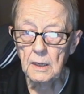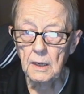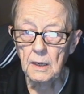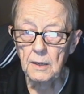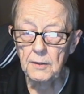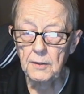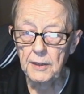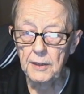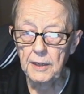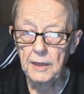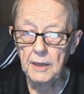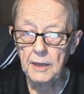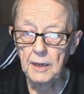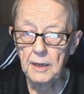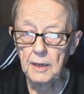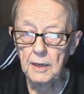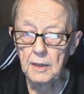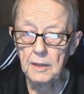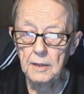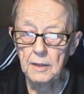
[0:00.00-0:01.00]
the,
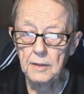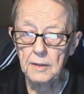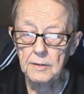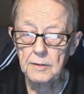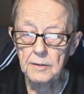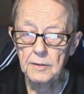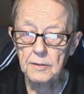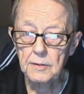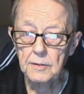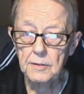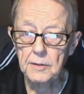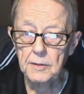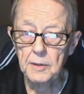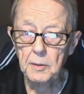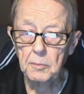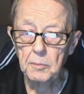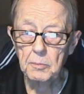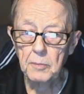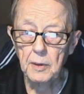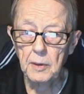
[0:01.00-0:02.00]
uh,
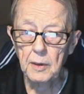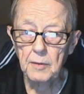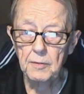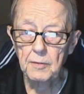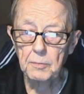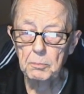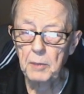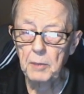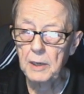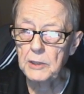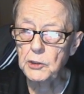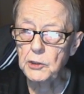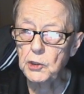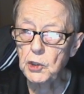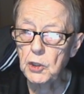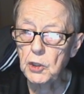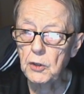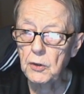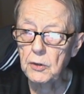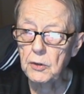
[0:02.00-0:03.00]
the uh,
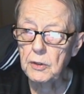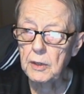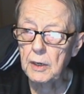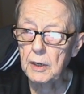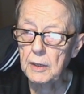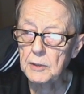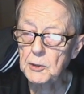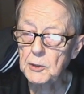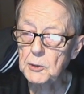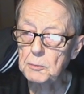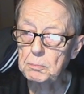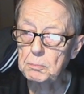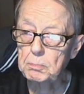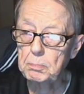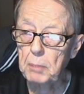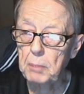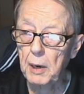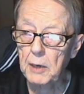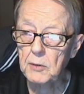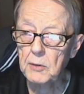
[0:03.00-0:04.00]
measured uh,
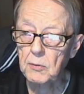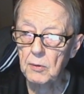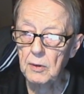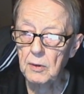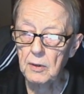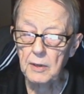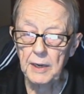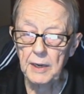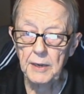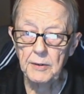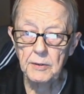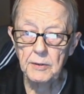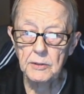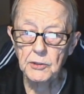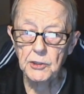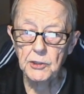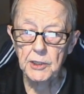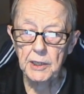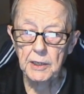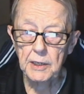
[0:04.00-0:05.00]
spectral
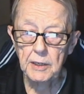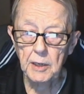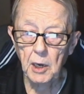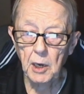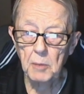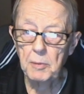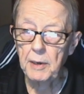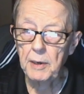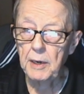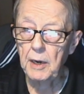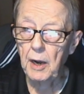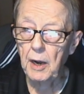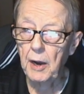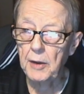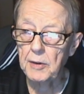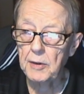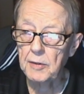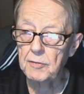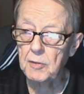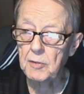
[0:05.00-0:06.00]
energy coming
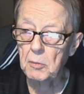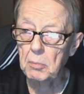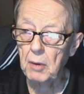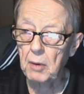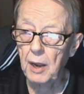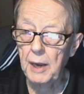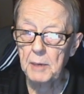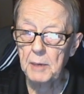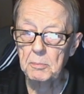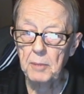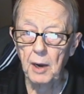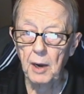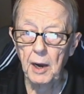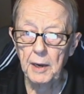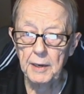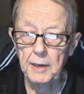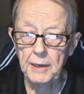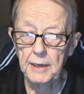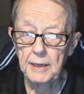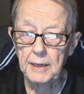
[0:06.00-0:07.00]
out of a black
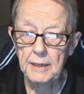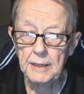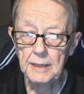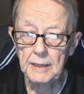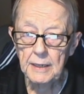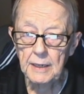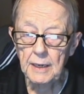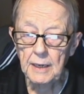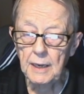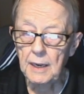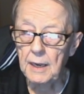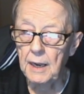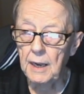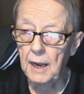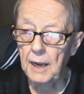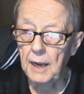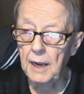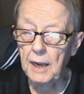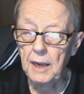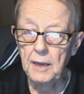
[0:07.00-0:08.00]
body.
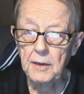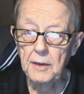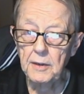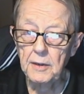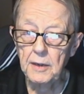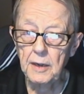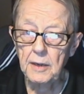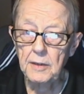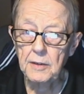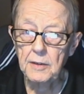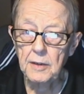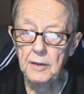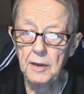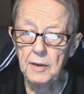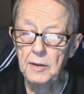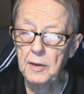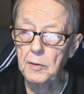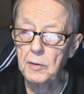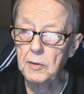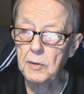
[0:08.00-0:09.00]
And, and,
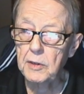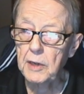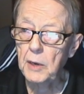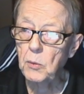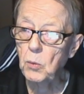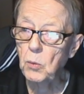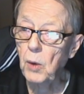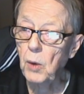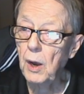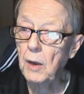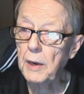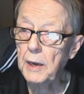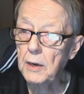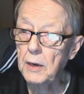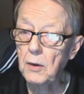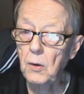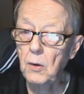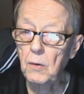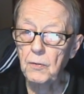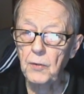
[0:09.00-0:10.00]
and it did well at
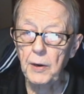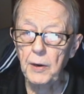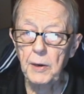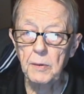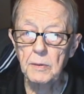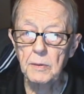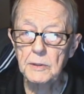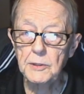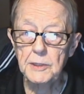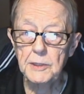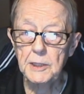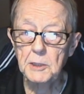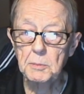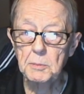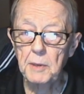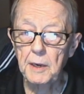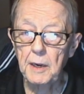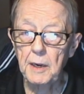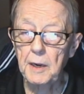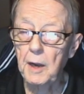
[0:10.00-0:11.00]
low frequencies,
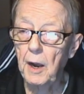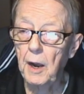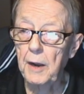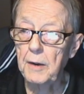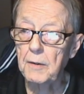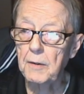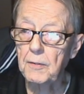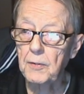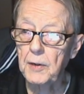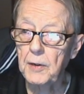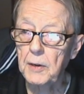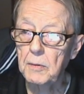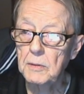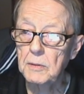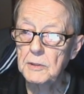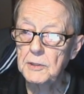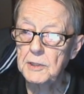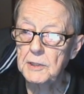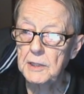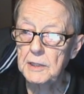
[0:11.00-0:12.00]
but at higher
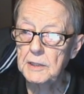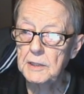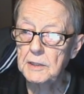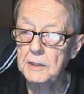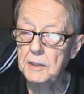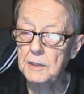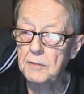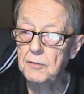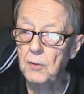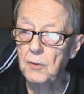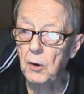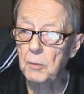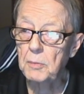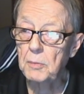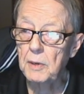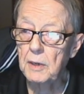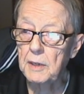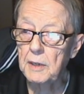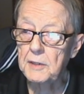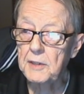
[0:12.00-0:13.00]
frequencies, the
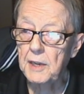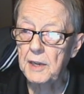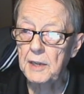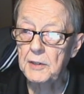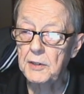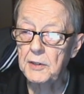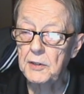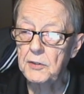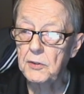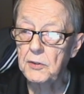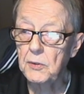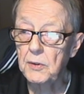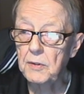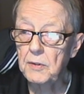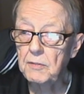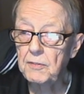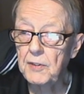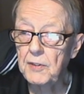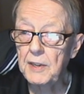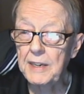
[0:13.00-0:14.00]
formula tended to
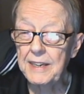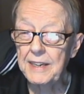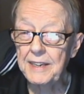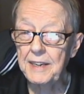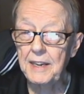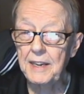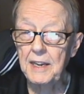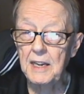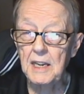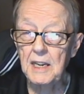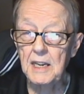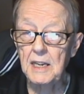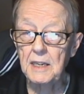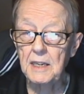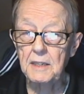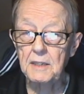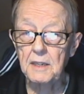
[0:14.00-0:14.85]
infinity, and